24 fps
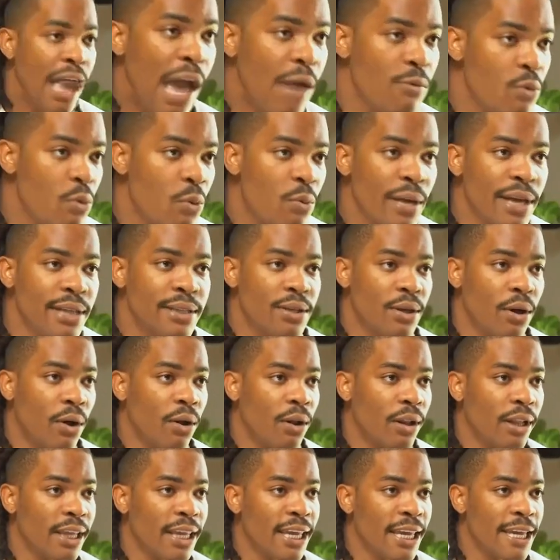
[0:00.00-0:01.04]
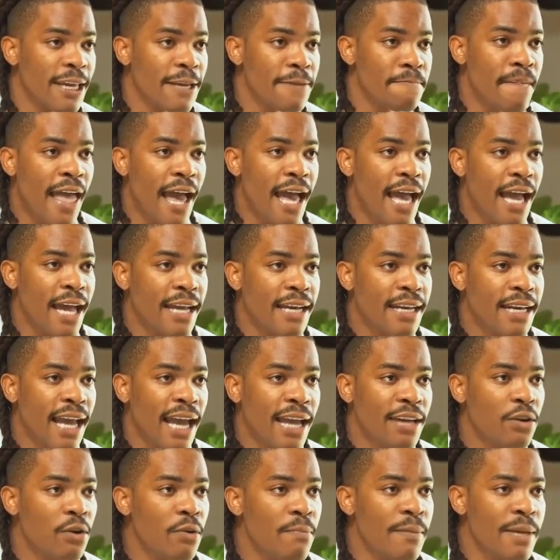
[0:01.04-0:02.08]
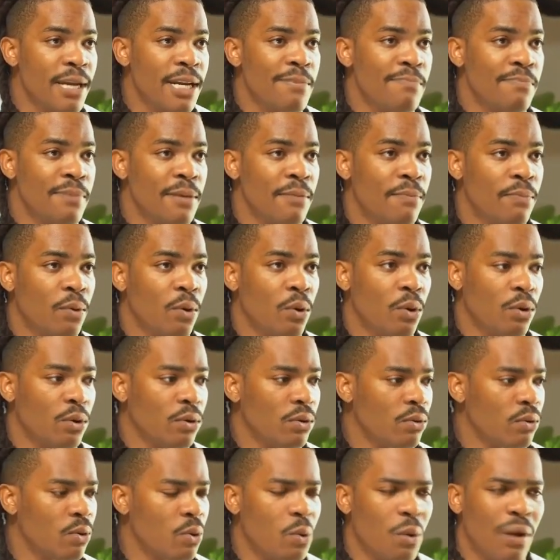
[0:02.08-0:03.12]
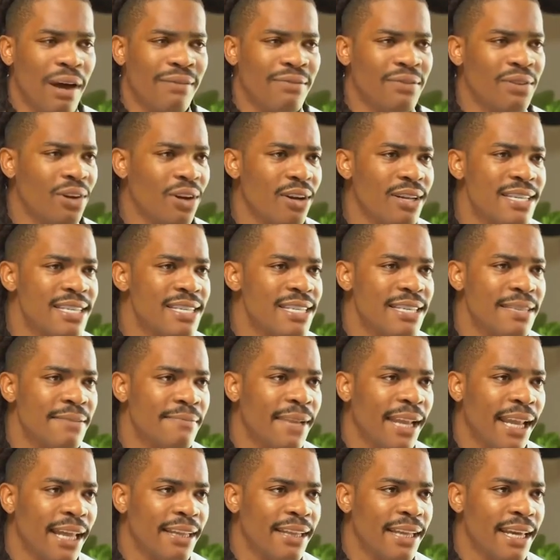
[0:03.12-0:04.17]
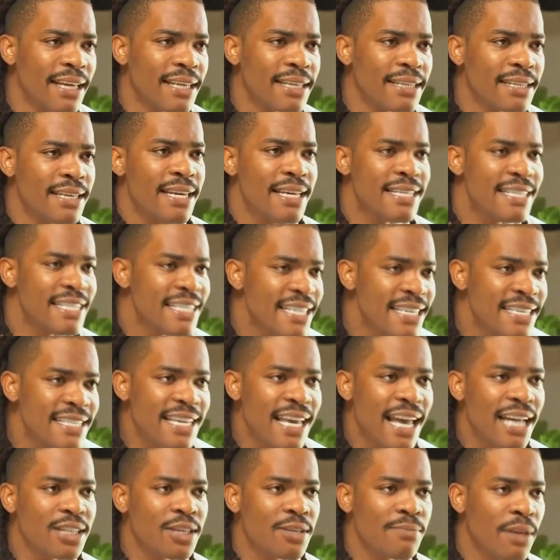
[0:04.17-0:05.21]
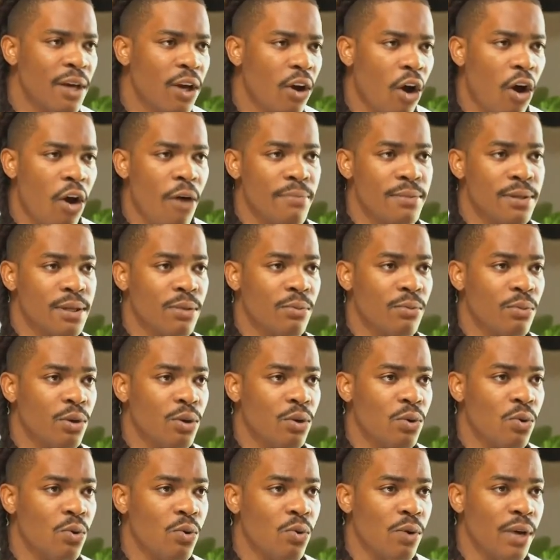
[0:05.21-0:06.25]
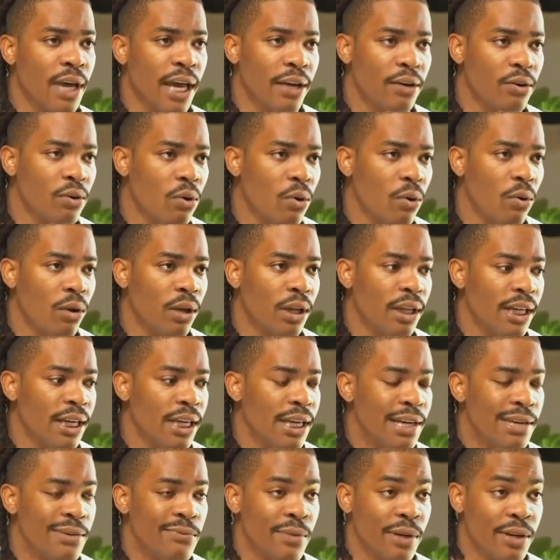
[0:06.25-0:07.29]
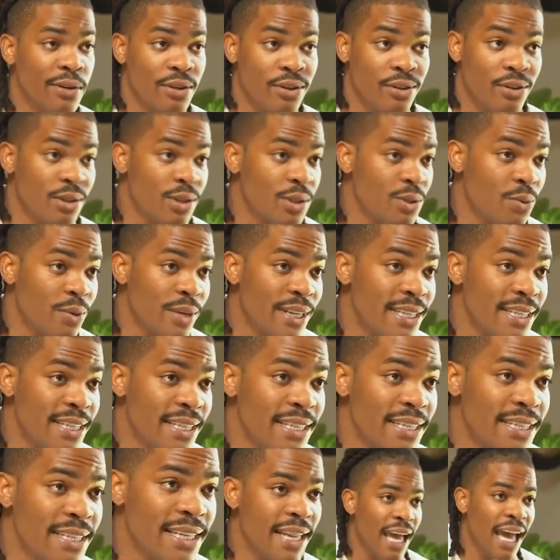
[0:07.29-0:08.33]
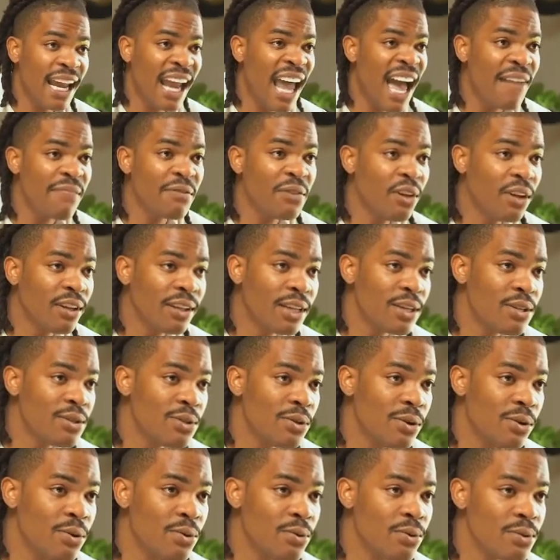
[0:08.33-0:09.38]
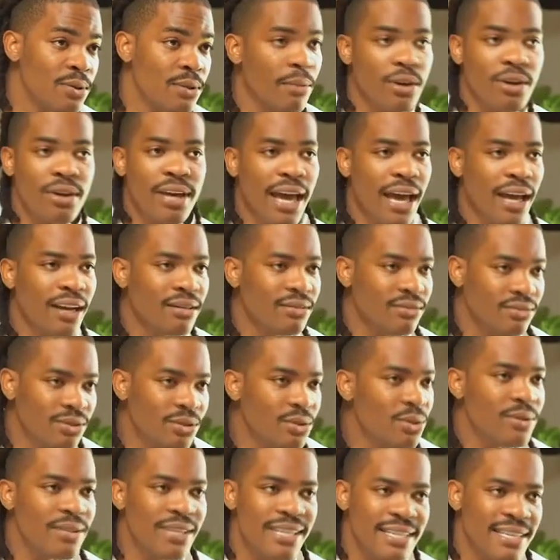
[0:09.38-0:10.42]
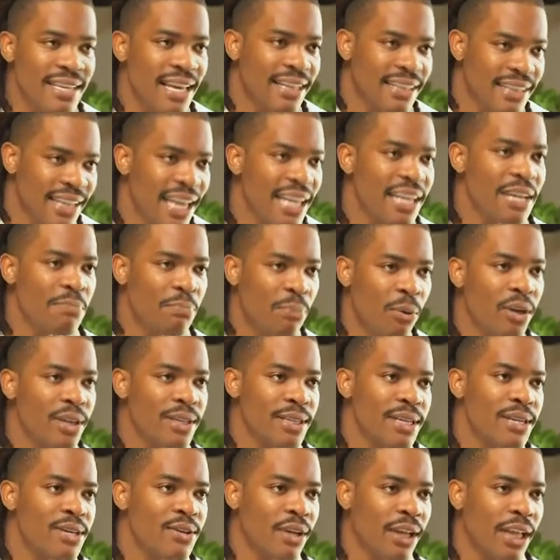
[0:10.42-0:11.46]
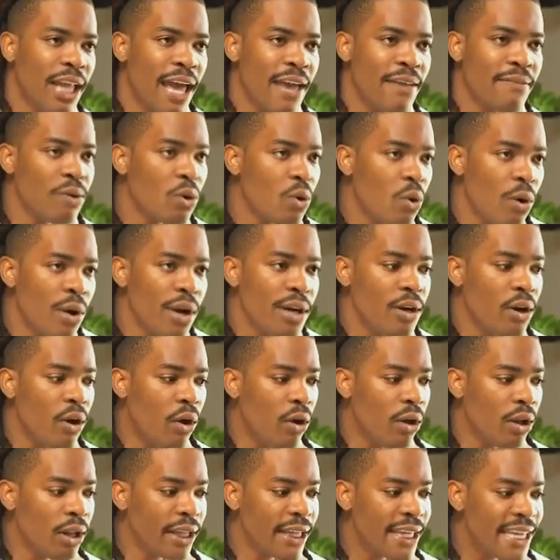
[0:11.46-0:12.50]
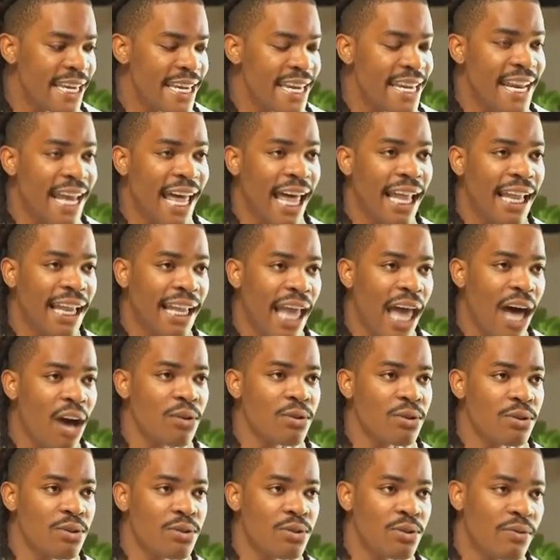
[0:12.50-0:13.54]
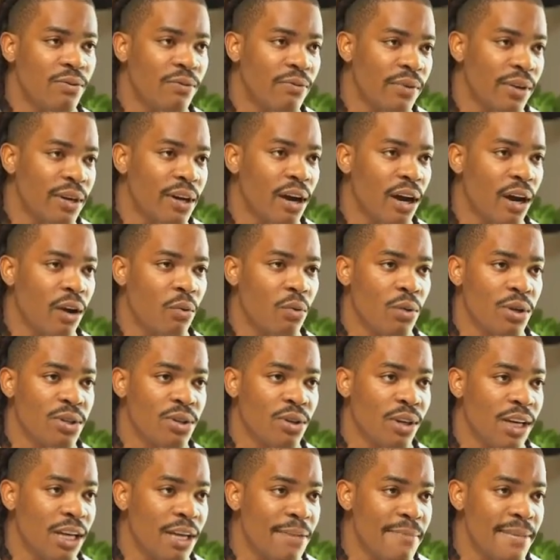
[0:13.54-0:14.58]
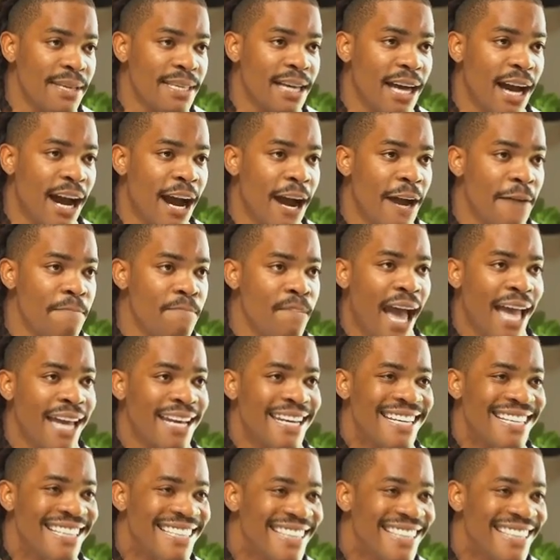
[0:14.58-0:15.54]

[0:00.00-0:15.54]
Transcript: and we went all in. And I know many people who have done similar things. It's easier to become someone who can go all in when you're in your twenties and have nothing to lose. But you can do this at any point in your life. Going all in allows you to figure out what your limits are, and